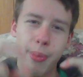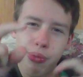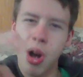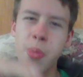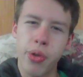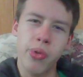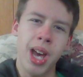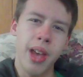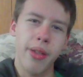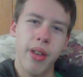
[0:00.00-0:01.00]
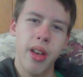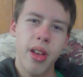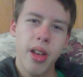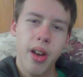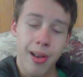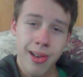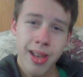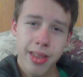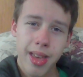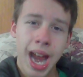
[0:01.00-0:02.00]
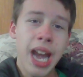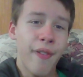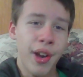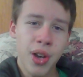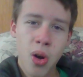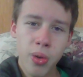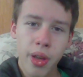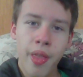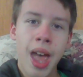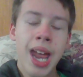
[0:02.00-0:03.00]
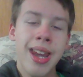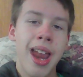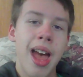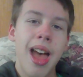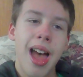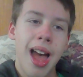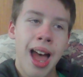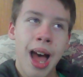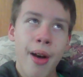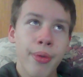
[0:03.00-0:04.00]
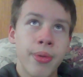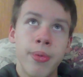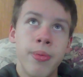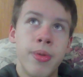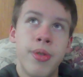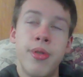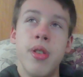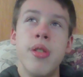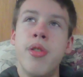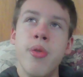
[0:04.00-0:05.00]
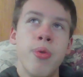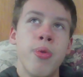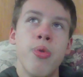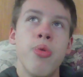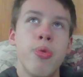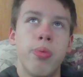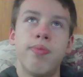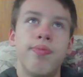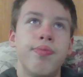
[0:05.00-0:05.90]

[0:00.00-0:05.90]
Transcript: promise you guys. Right, and if I don't, then I'll do